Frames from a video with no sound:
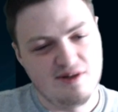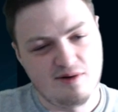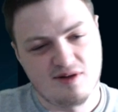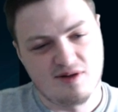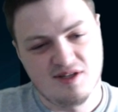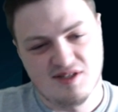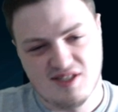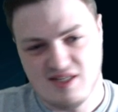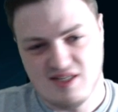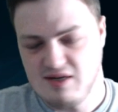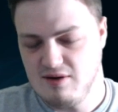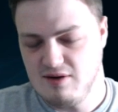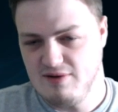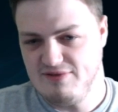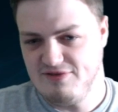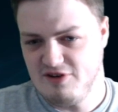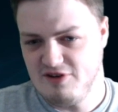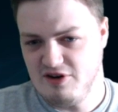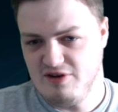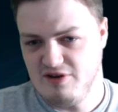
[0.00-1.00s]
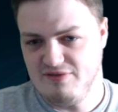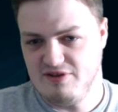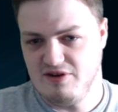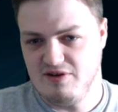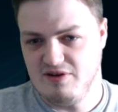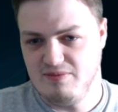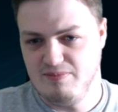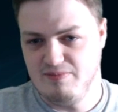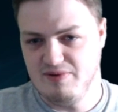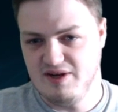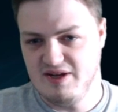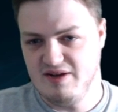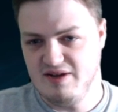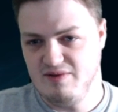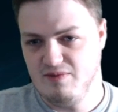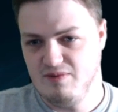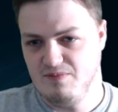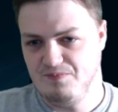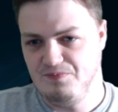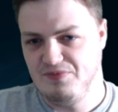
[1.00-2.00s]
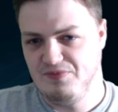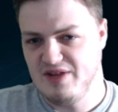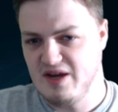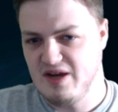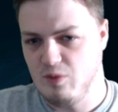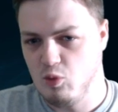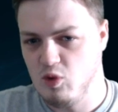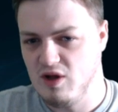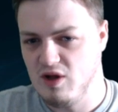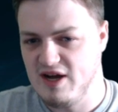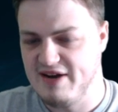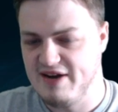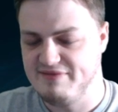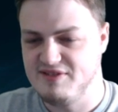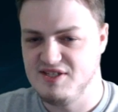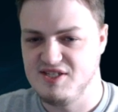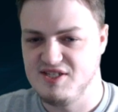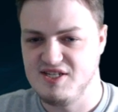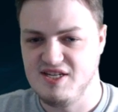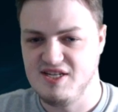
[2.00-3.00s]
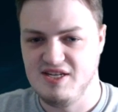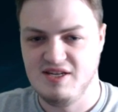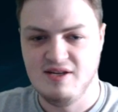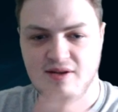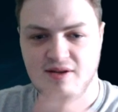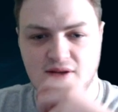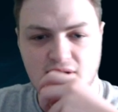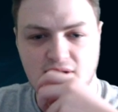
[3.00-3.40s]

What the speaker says: consider Fervor, but we'll have to see.